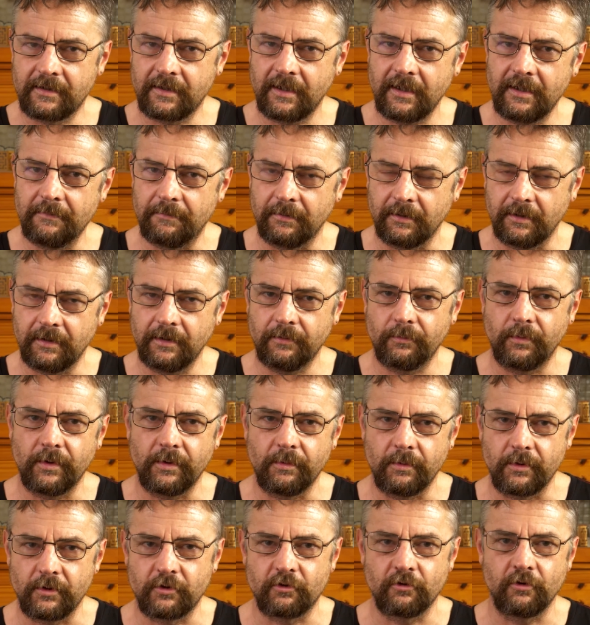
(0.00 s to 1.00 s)
table that we
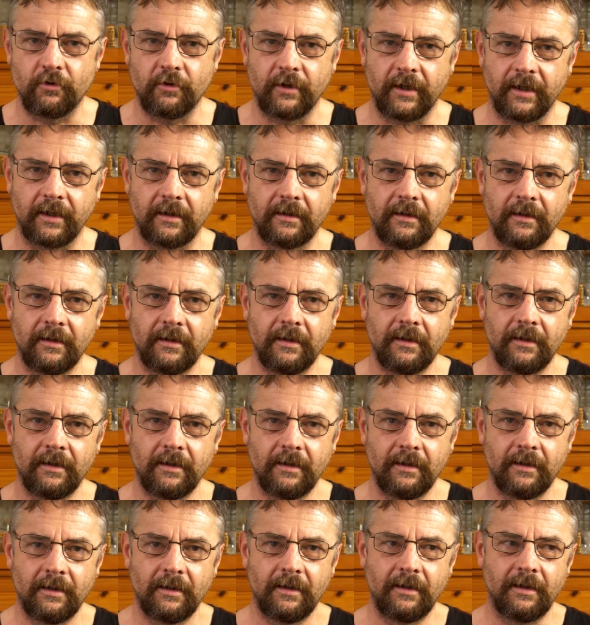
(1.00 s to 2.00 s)
were drawing.
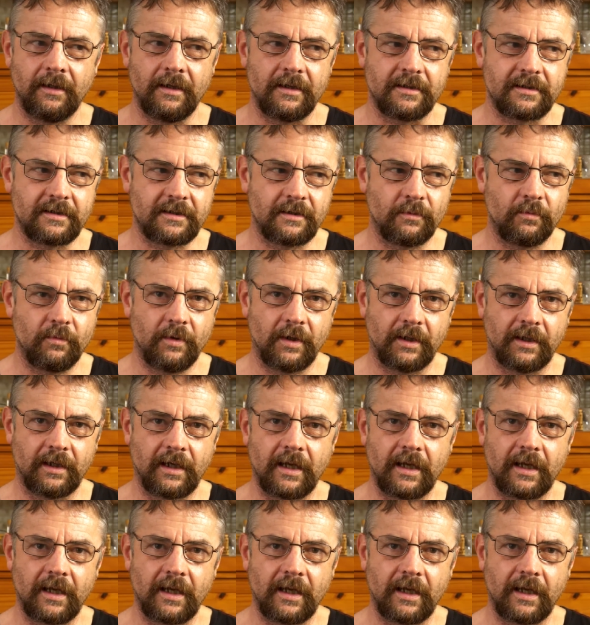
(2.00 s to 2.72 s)
It's the one